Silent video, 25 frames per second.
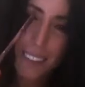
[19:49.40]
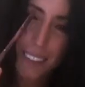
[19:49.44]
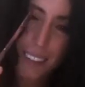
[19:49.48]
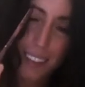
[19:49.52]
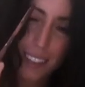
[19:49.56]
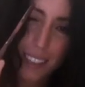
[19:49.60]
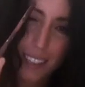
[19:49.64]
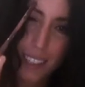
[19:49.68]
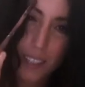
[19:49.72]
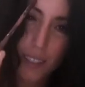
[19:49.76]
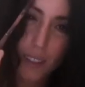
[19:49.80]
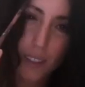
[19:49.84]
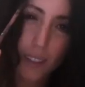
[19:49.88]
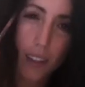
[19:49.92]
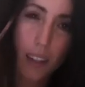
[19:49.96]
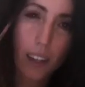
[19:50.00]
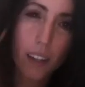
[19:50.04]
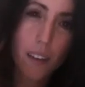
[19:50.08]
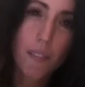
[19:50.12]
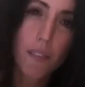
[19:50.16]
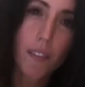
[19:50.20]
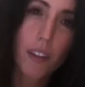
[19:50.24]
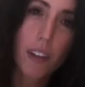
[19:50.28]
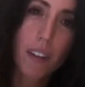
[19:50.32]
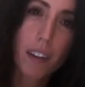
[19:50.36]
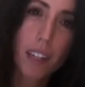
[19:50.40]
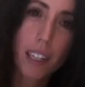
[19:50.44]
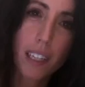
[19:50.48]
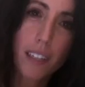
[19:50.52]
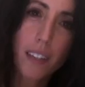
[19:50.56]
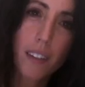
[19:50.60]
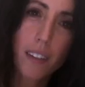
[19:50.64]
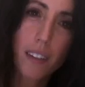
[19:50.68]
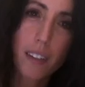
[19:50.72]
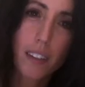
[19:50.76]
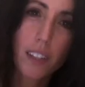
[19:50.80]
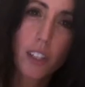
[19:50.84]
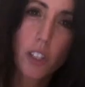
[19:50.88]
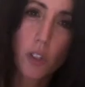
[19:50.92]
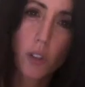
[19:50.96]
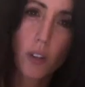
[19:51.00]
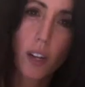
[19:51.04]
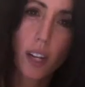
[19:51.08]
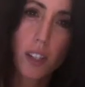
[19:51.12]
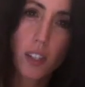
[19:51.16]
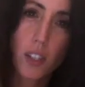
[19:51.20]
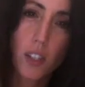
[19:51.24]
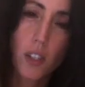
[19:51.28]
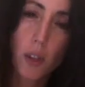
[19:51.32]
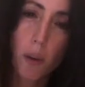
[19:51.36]
is it
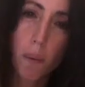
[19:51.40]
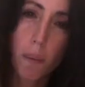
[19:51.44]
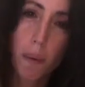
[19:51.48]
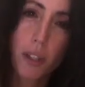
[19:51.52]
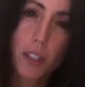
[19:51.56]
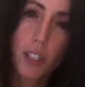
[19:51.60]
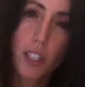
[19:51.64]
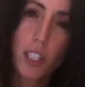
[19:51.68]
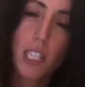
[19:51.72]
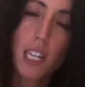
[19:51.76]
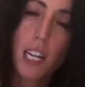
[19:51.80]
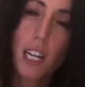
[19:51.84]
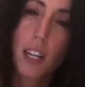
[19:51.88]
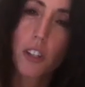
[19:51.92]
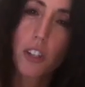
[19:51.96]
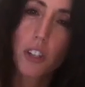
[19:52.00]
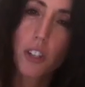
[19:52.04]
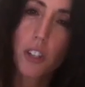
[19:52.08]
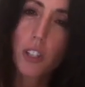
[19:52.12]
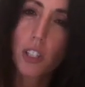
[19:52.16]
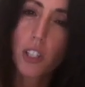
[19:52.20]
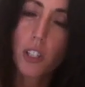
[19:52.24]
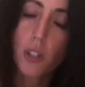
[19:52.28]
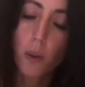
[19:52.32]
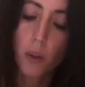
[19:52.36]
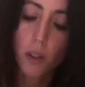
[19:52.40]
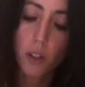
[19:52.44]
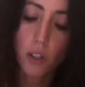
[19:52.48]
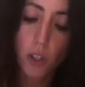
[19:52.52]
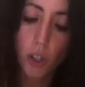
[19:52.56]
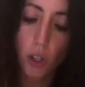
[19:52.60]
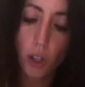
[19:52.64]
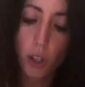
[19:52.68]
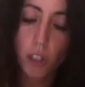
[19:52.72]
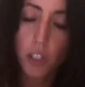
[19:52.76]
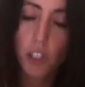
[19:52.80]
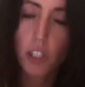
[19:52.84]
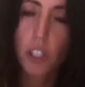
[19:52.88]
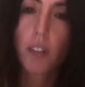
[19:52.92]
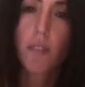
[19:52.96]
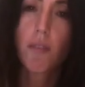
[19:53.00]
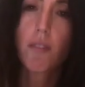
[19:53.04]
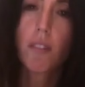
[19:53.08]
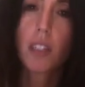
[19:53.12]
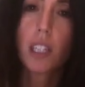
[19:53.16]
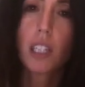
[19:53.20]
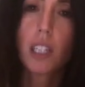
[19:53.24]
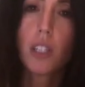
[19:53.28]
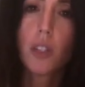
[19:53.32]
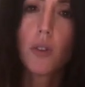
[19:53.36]
attracts so much attention, so I don't
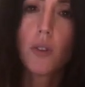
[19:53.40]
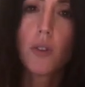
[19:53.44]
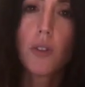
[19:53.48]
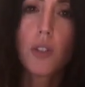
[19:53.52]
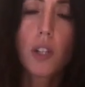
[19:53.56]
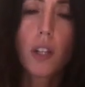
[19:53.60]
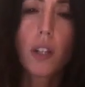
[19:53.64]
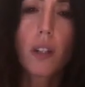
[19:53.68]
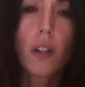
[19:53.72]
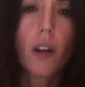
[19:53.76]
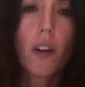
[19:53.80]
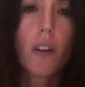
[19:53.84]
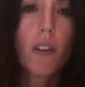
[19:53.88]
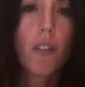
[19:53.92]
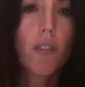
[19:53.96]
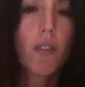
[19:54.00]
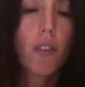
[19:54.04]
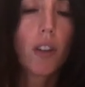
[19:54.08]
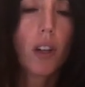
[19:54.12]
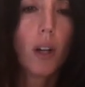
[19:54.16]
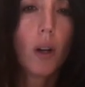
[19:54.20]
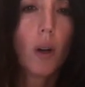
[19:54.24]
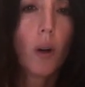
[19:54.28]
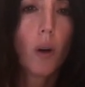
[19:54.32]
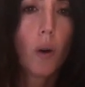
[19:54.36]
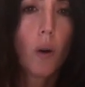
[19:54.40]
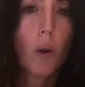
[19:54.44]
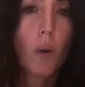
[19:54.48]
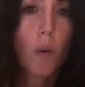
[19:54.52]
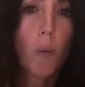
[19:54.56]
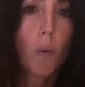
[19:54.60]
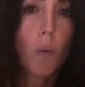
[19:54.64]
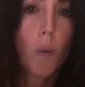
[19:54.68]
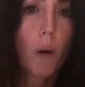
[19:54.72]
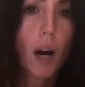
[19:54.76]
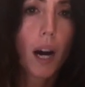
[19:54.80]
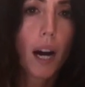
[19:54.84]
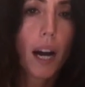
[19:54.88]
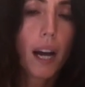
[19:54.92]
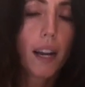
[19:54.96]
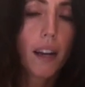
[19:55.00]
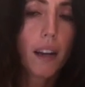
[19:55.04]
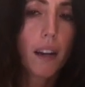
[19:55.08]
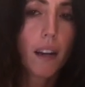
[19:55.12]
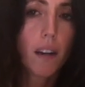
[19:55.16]
generally use a lot of white,